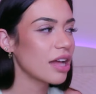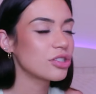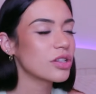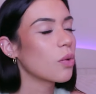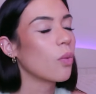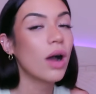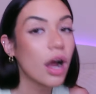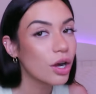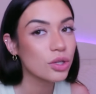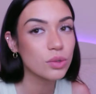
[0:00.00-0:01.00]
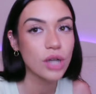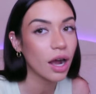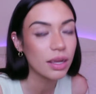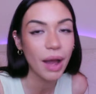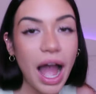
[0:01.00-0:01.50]
And she's like, what are you
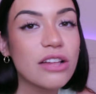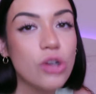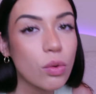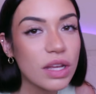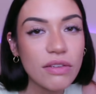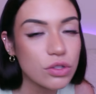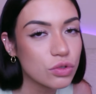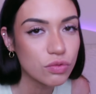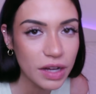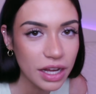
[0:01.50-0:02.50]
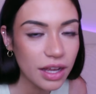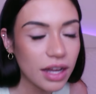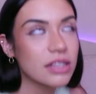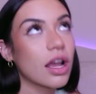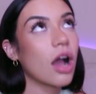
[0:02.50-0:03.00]
talking about? I don't even drink. And
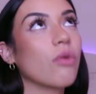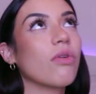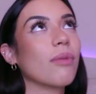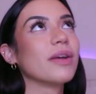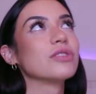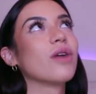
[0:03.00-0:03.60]
he's like, oh, wrong.